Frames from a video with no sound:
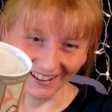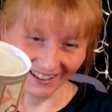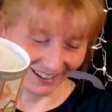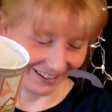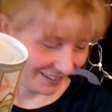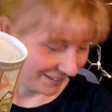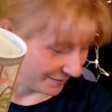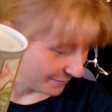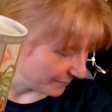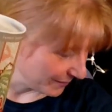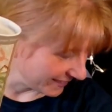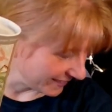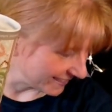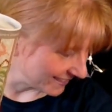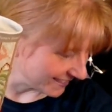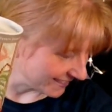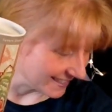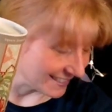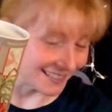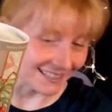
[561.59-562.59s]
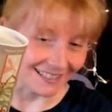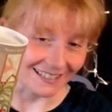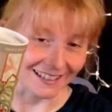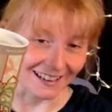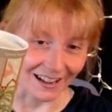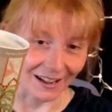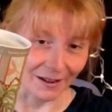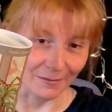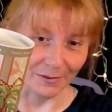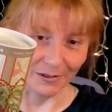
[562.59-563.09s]
now because it did
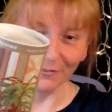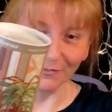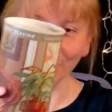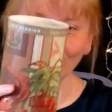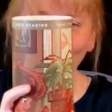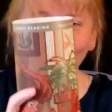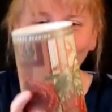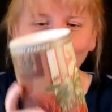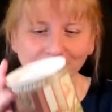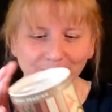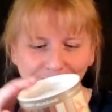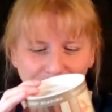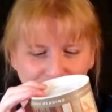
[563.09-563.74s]
not before.